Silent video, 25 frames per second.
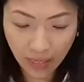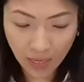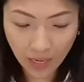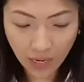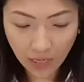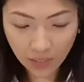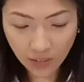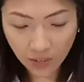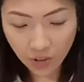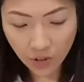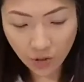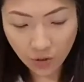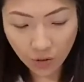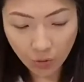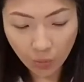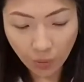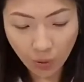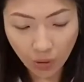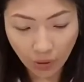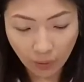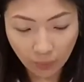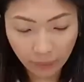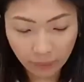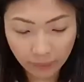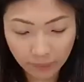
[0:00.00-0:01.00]
It's a good
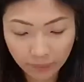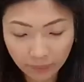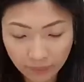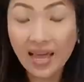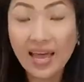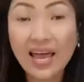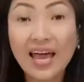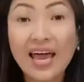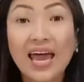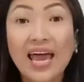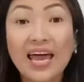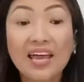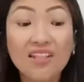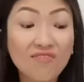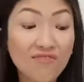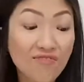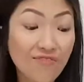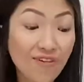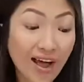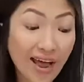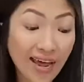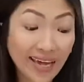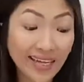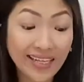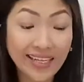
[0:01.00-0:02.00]
one. And
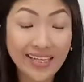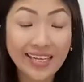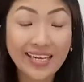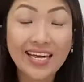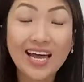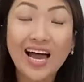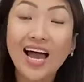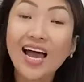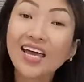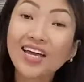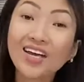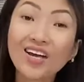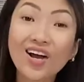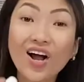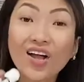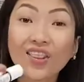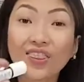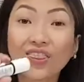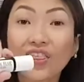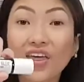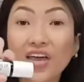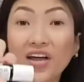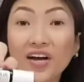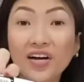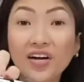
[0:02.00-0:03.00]
finally, I
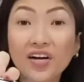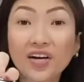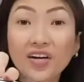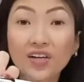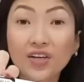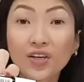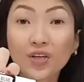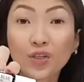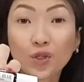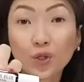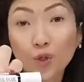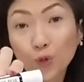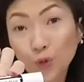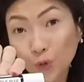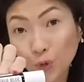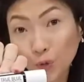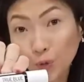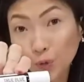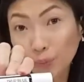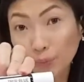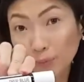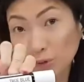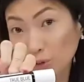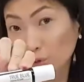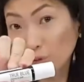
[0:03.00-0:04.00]
got their
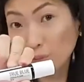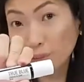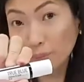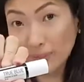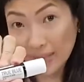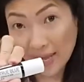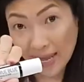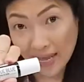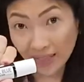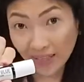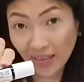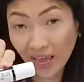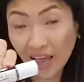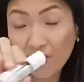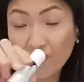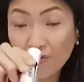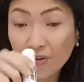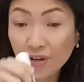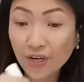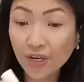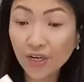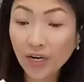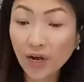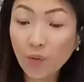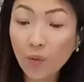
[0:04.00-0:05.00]
True Blue blend. I
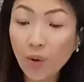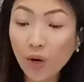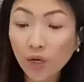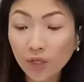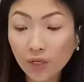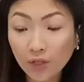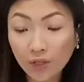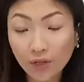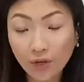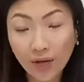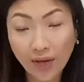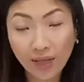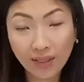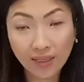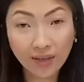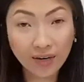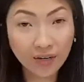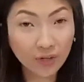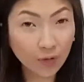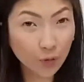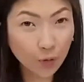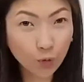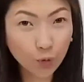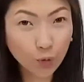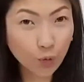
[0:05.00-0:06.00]
figured I wanted to get
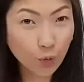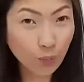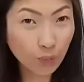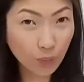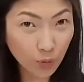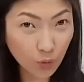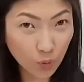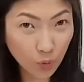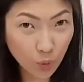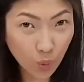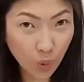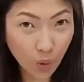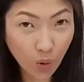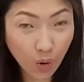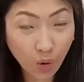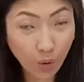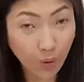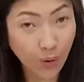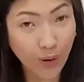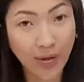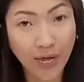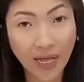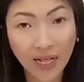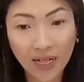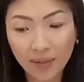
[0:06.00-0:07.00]
their True Blue
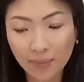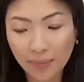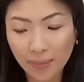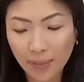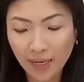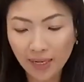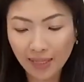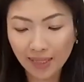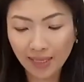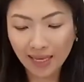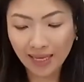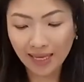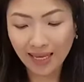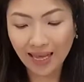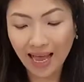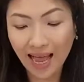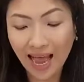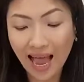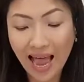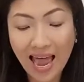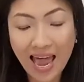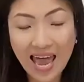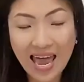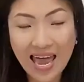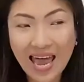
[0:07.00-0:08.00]
oil, but
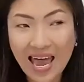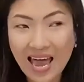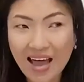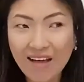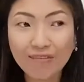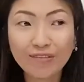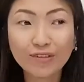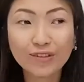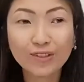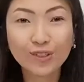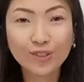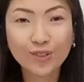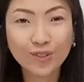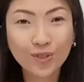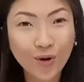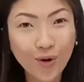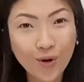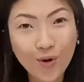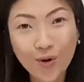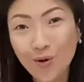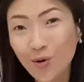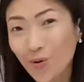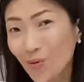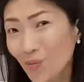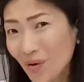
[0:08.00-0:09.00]
I have
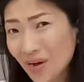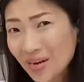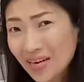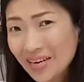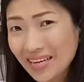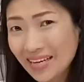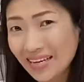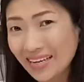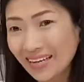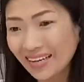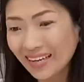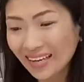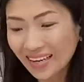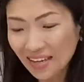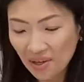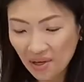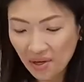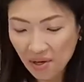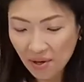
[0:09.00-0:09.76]
so many